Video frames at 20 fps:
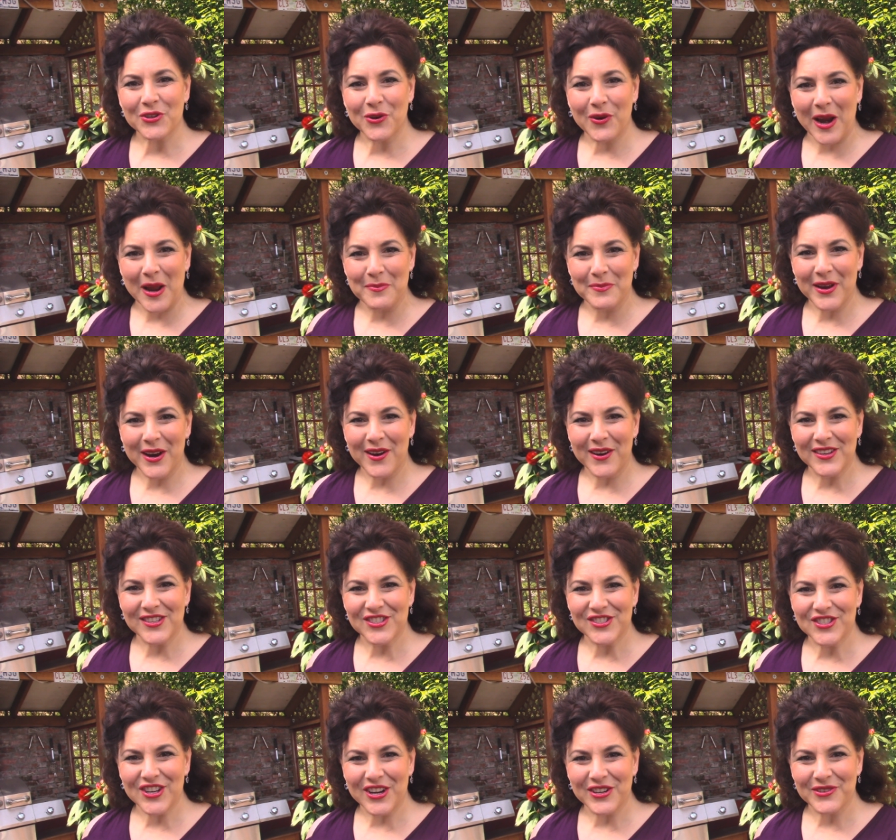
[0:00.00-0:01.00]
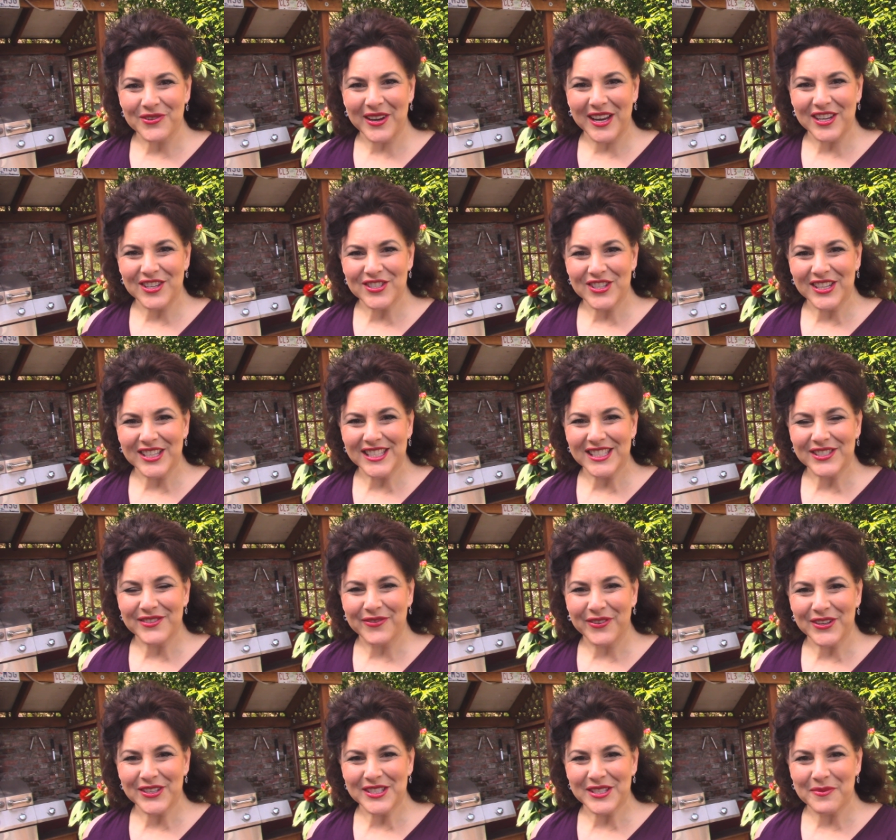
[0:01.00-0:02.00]
grandparents' generations
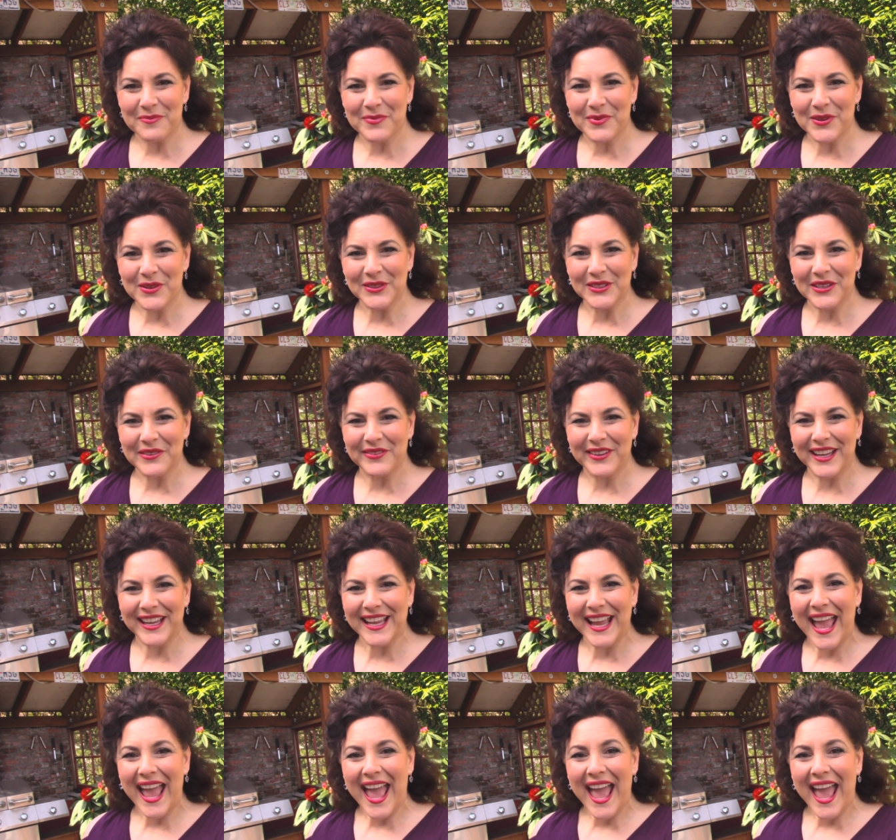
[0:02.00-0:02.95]
for simple living